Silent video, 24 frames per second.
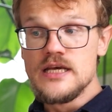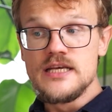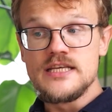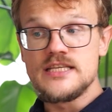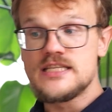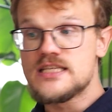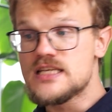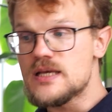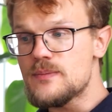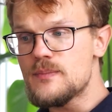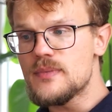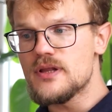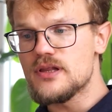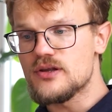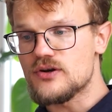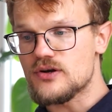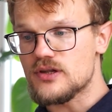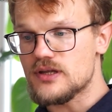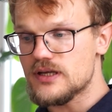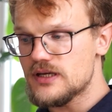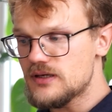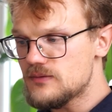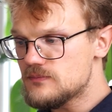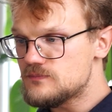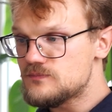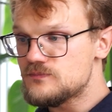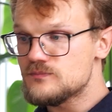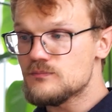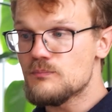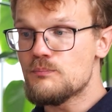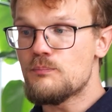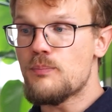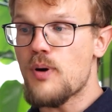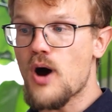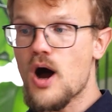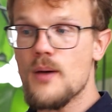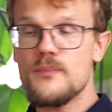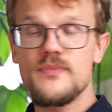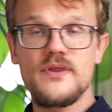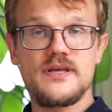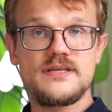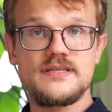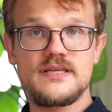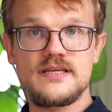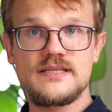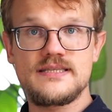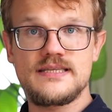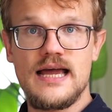Similarly, Bob
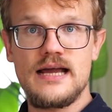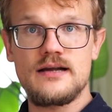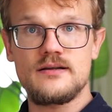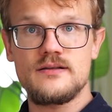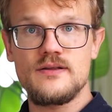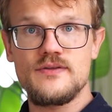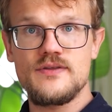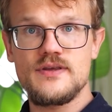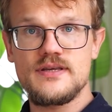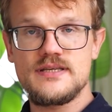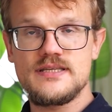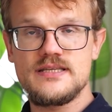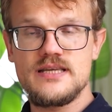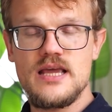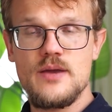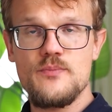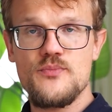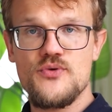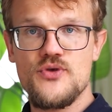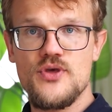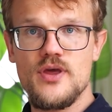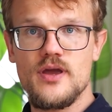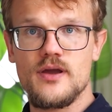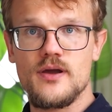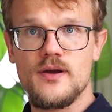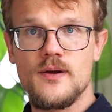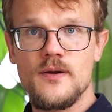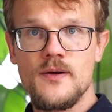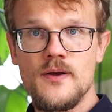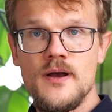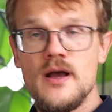does exactly the same thing.